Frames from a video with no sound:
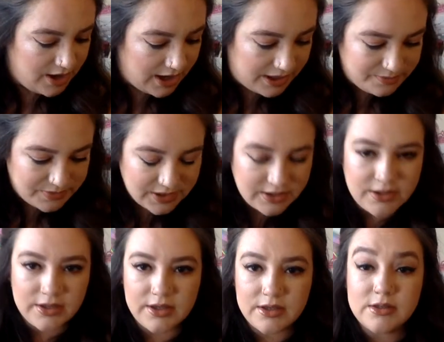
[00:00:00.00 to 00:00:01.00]
I'm
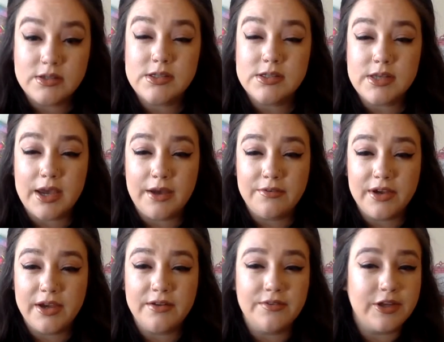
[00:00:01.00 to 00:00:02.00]
thinking since I have
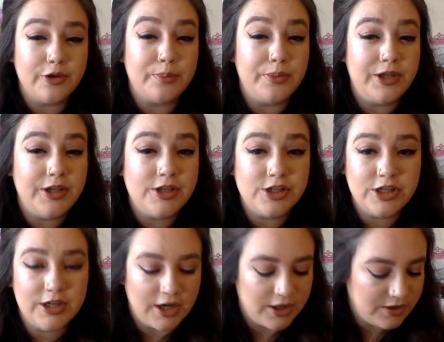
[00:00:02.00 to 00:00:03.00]
kind of like a peachy
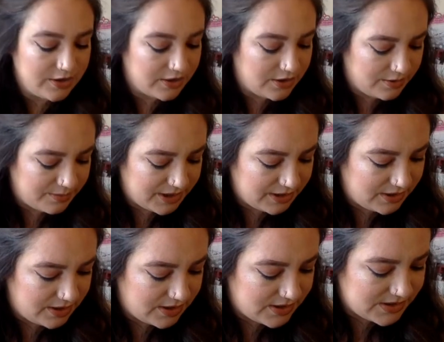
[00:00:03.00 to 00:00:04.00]
color on my
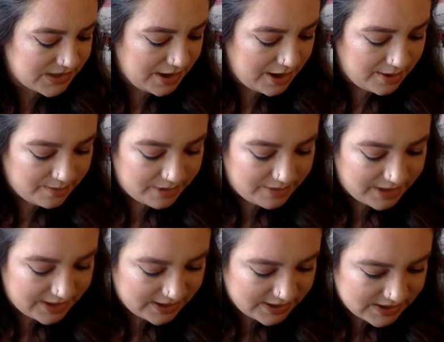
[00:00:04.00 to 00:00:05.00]
lids, maybe
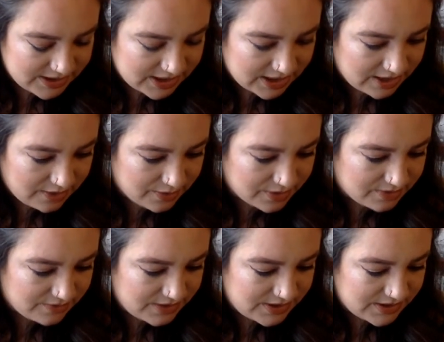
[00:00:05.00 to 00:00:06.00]
I can take one of
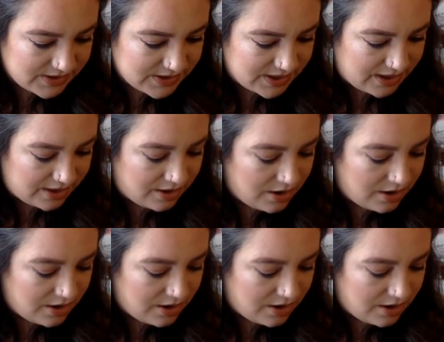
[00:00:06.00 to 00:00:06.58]
these like